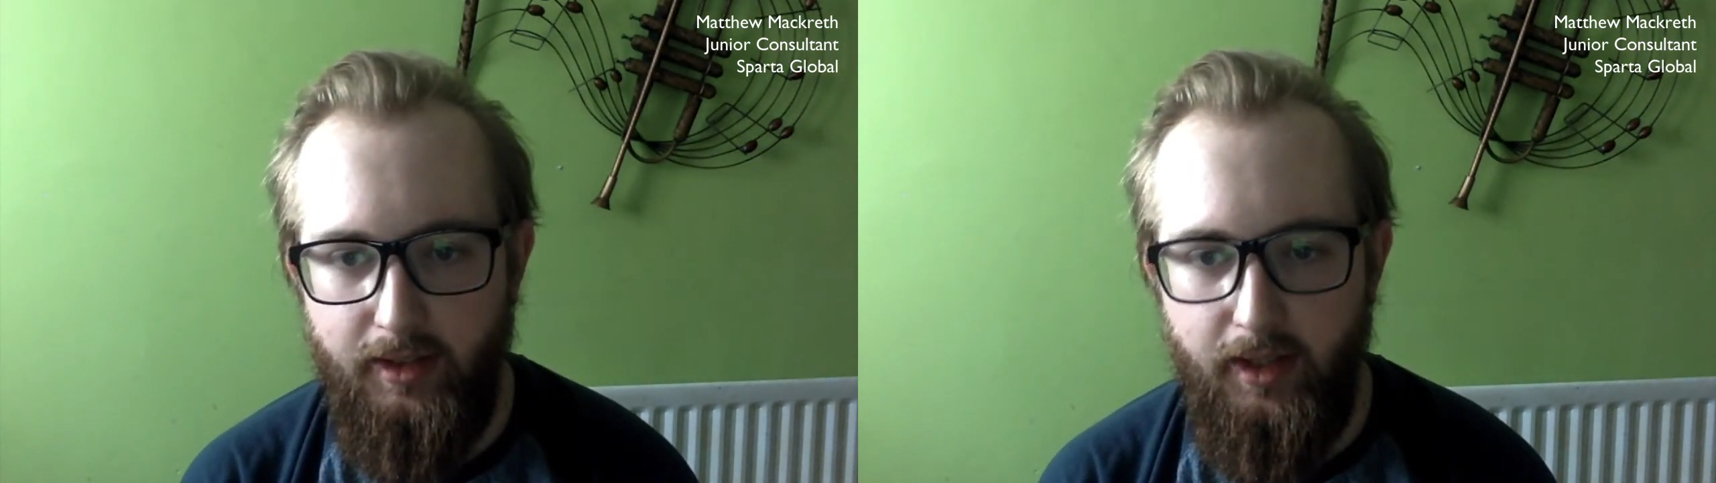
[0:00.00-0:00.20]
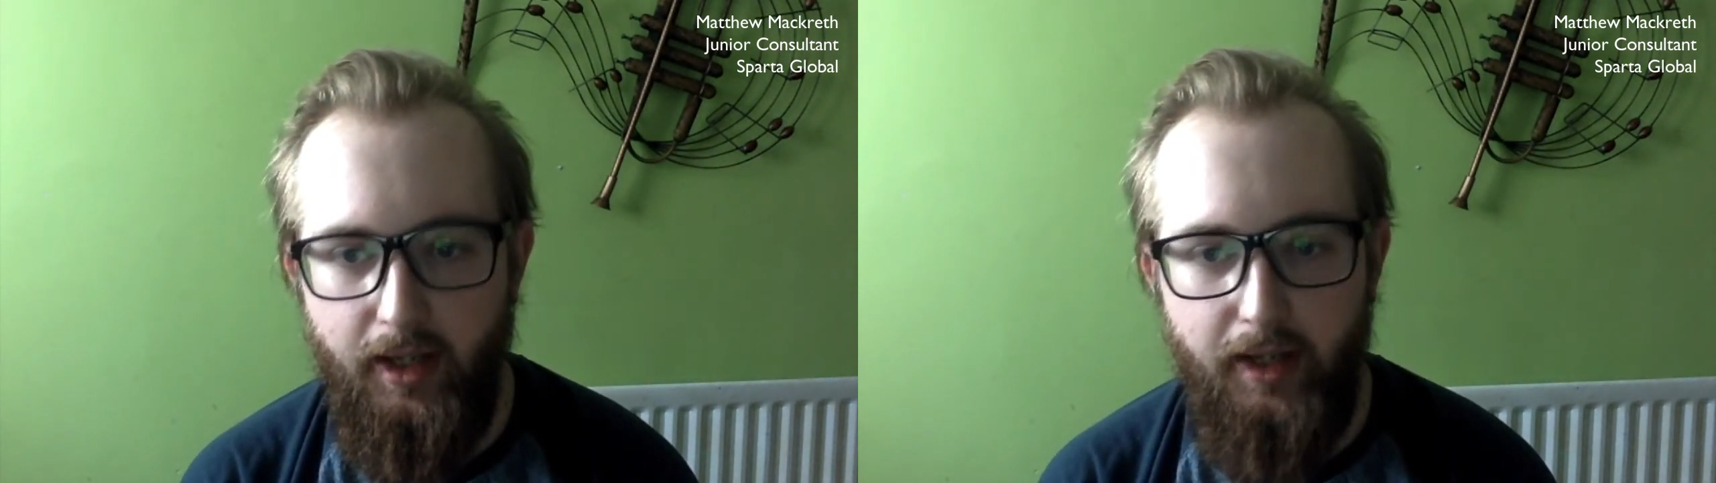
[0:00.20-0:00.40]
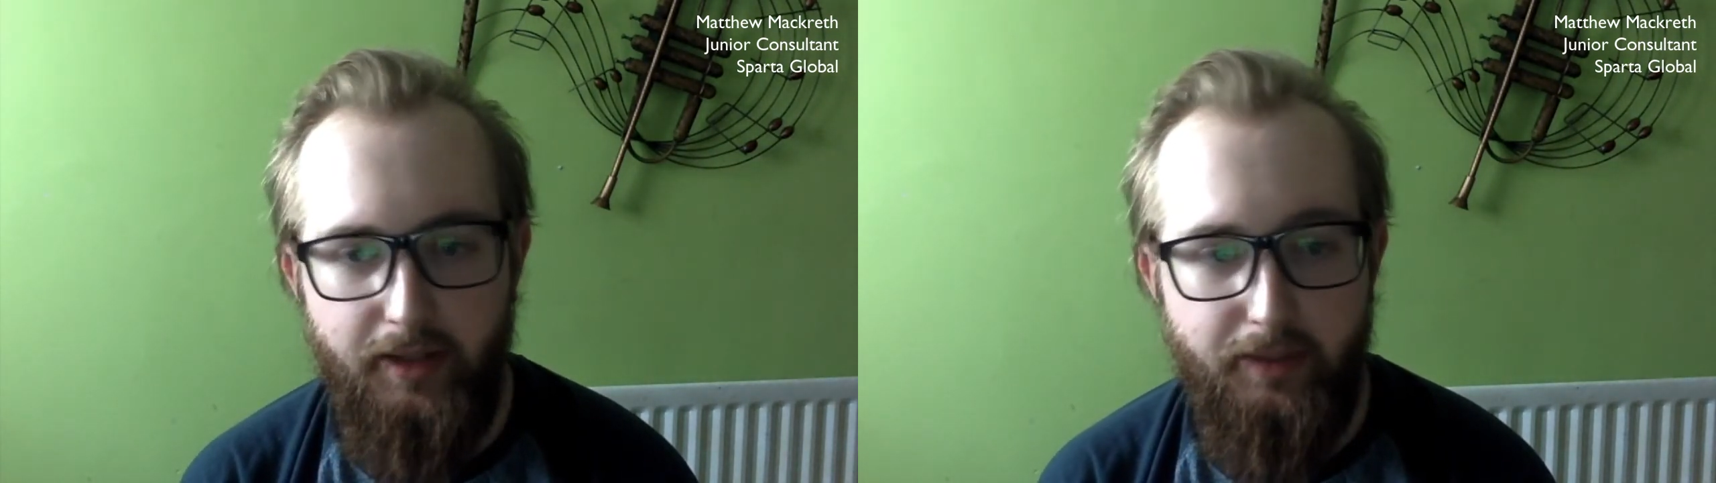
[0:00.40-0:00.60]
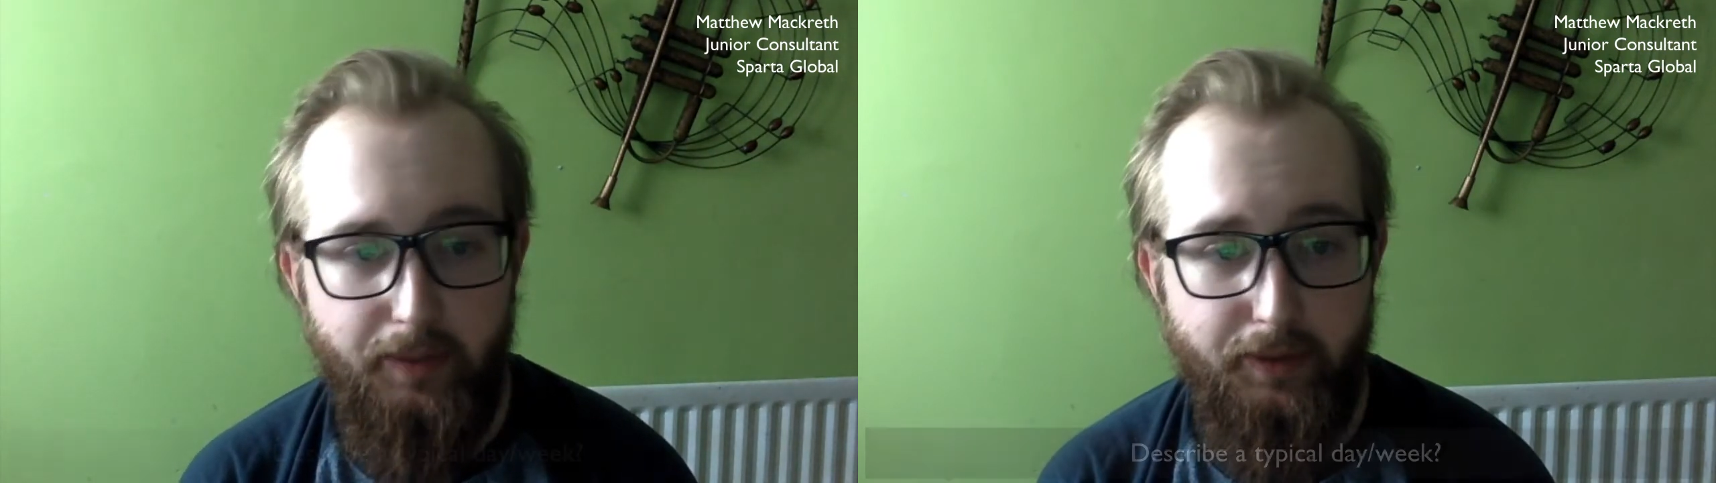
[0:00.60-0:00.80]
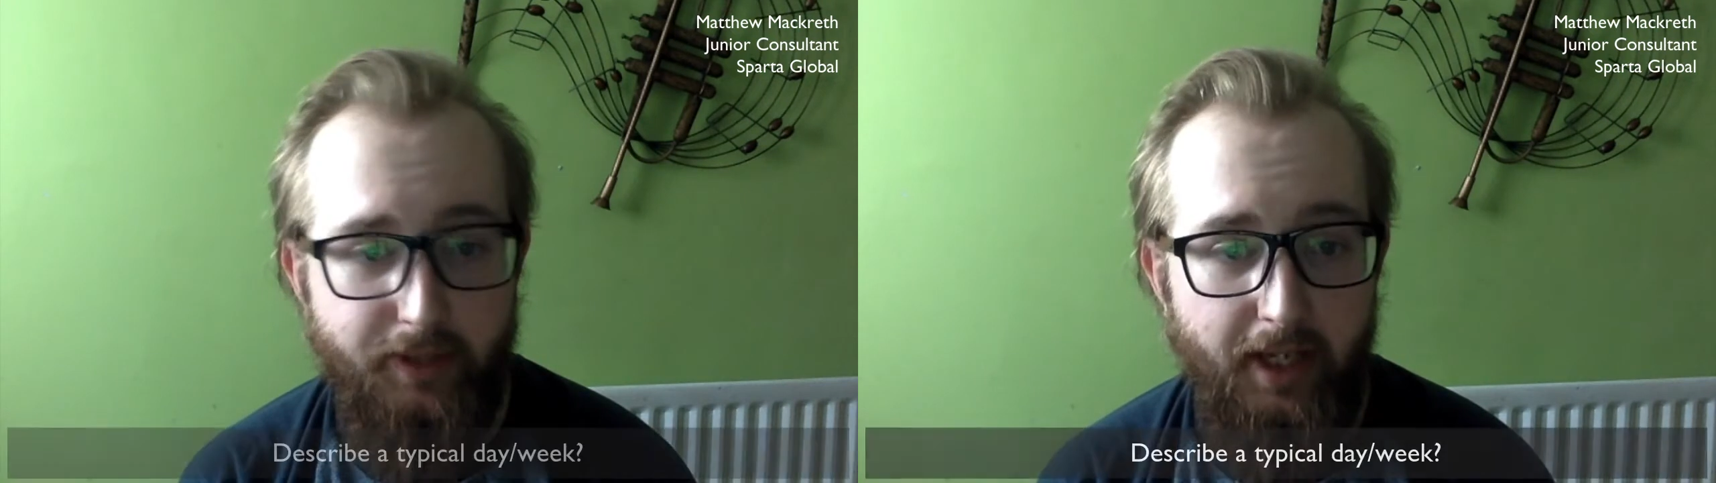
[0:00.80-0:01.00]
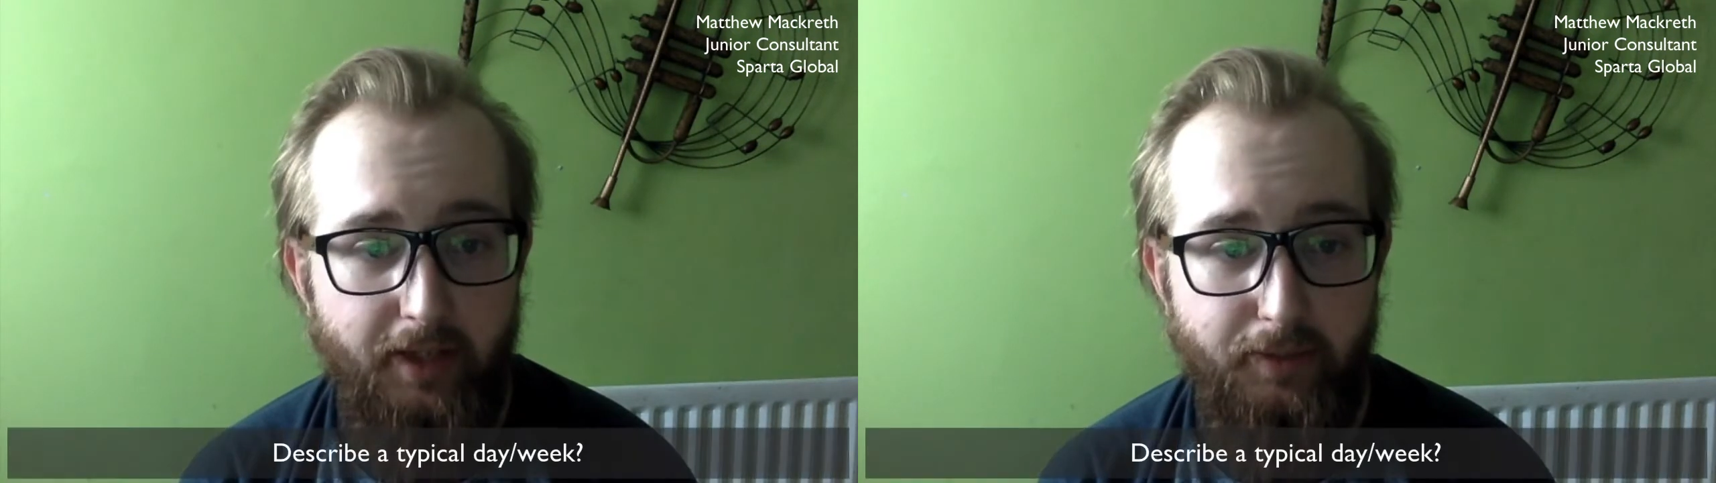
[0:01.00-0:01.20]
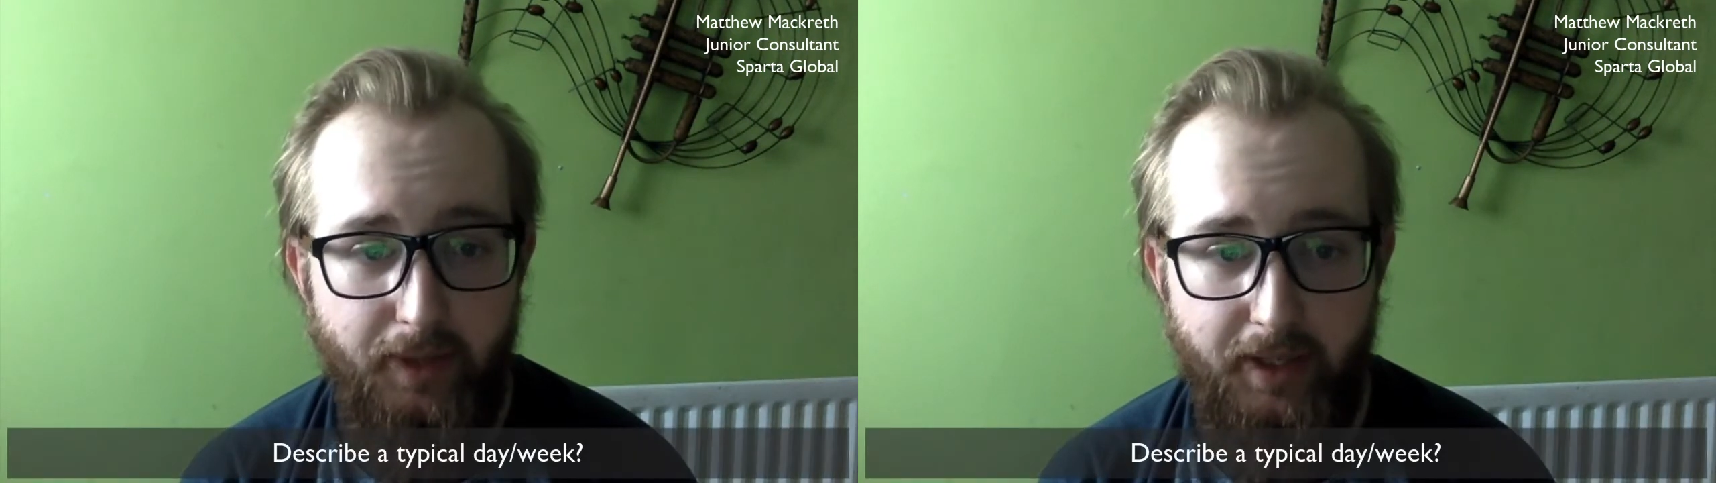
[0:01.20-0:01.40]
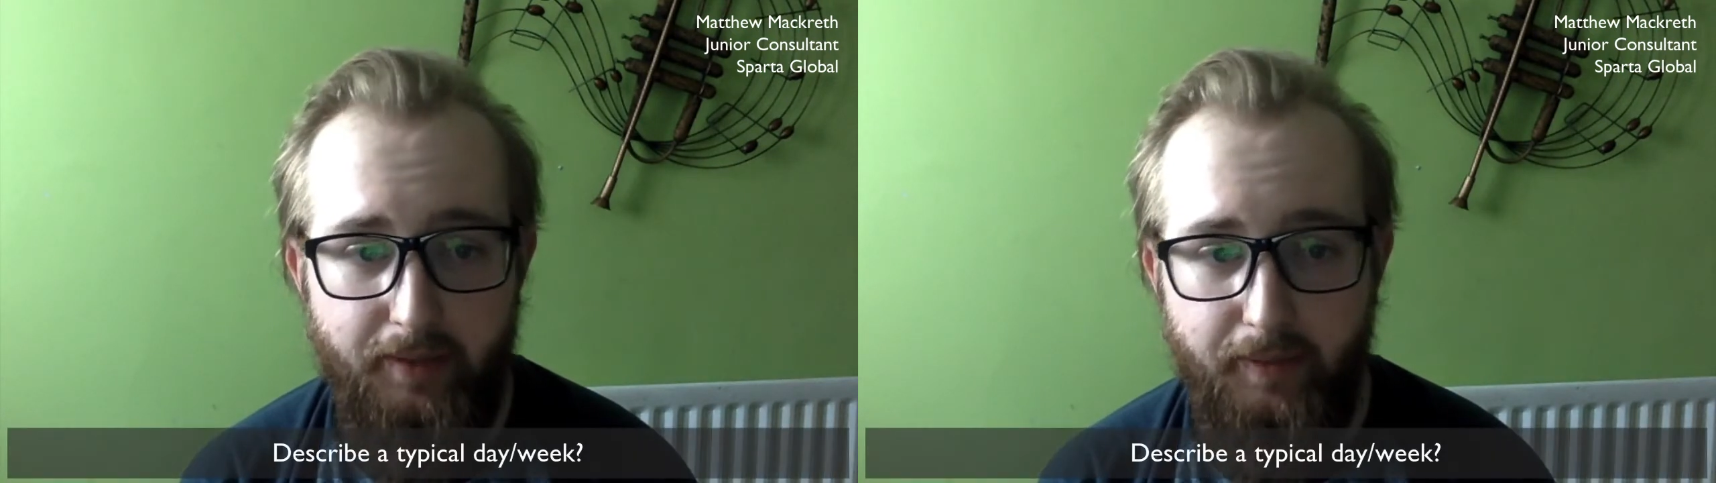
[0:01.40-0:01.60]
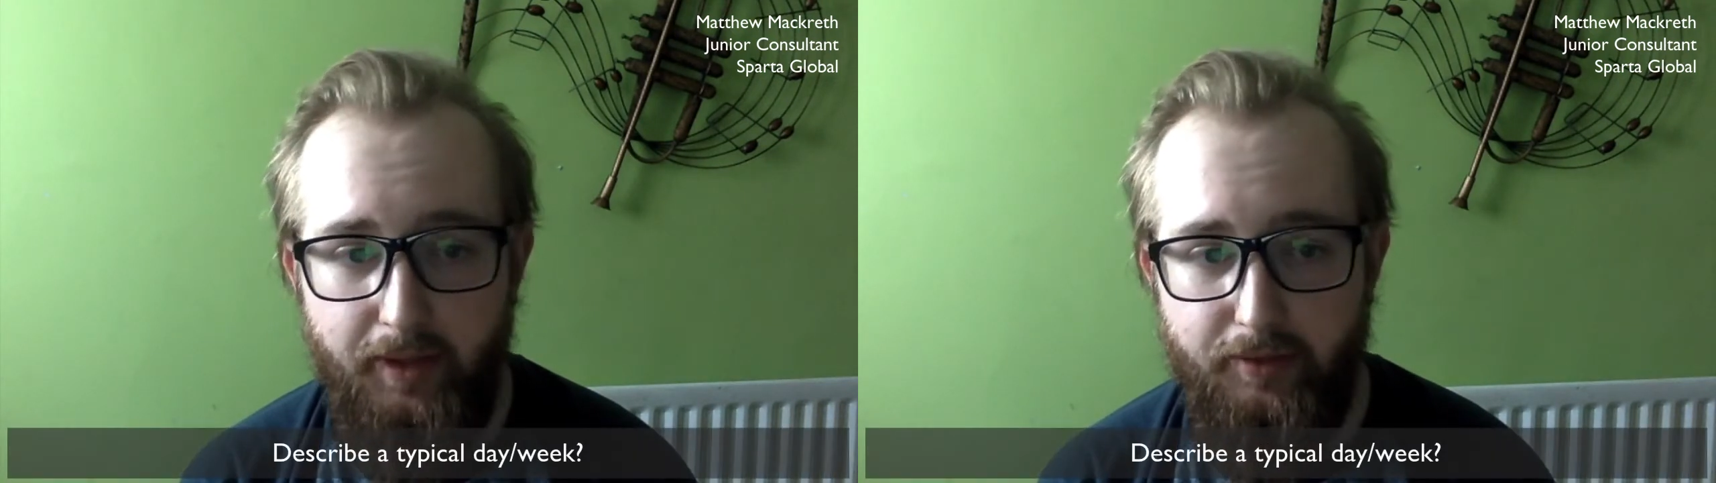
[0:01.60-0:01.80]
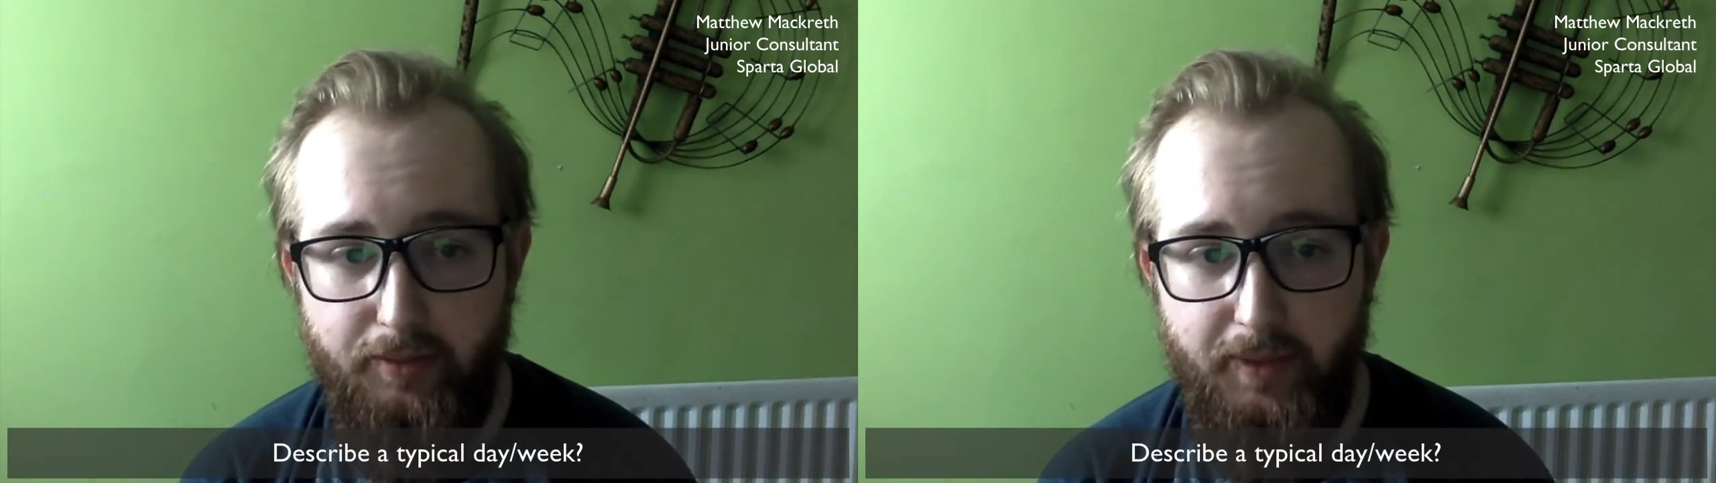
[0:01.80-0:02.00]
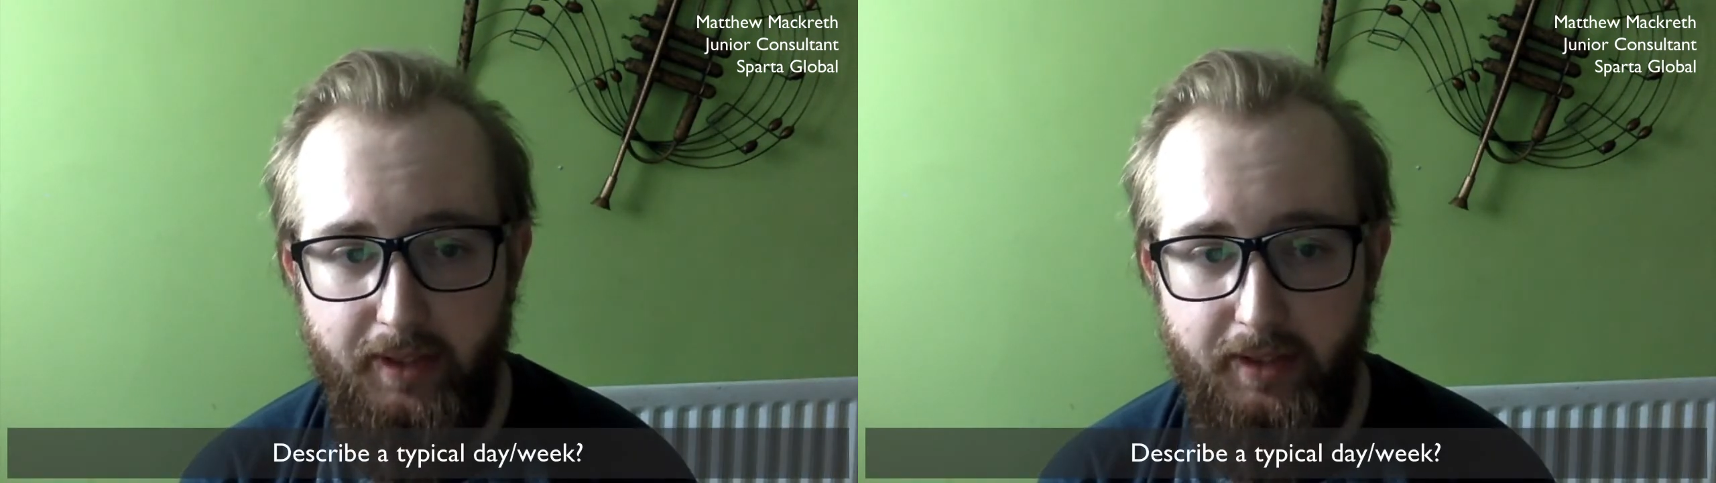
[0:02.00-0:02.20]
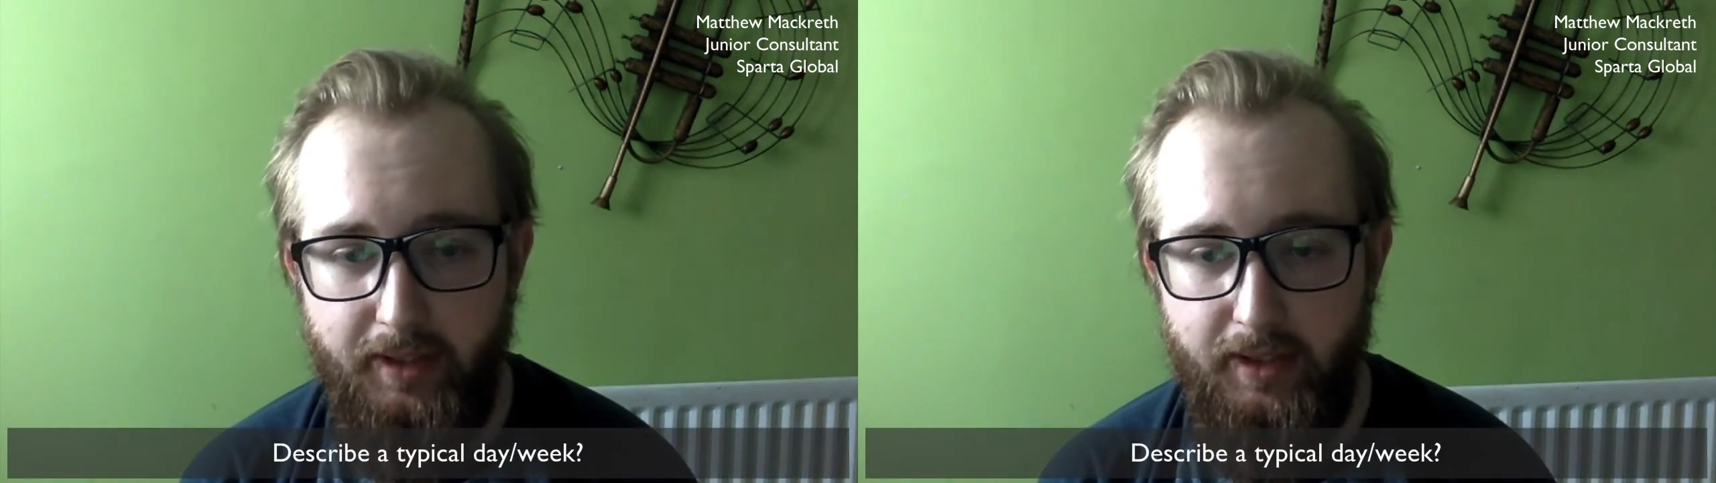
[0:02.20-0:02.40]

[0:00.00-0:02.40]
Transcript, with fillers: A uh, typical day or week at work for me.